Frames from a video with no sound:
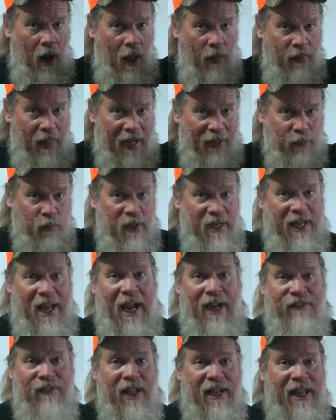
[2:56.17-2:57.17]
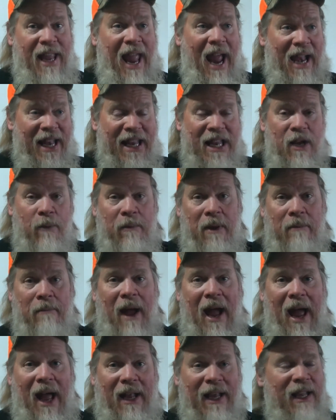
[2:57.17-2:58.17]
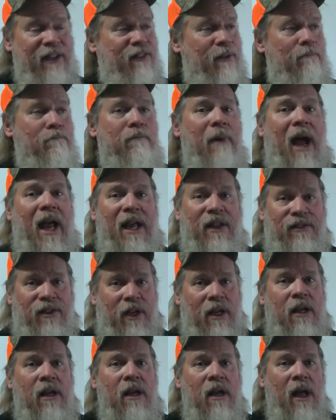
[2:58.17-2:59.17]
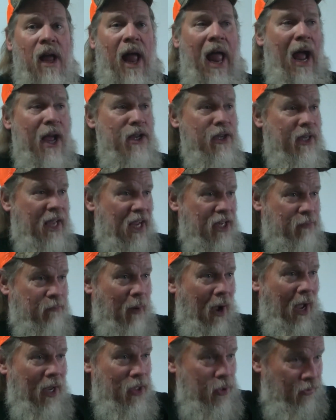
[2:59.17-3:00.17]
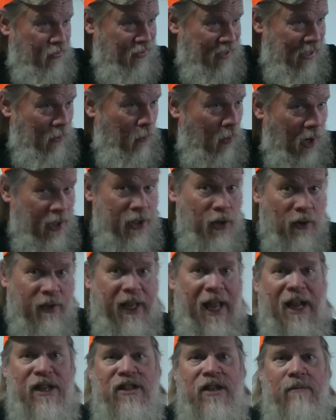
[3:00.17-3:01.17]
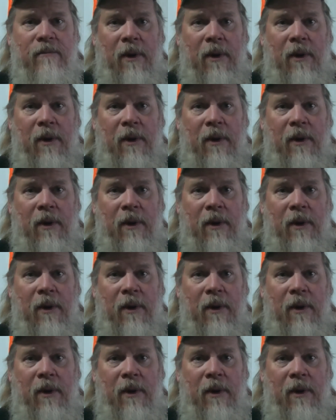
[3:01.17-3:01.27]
that's where you catch that cat. He'll be back. It's amazing how you can catch You see one, you'll catch him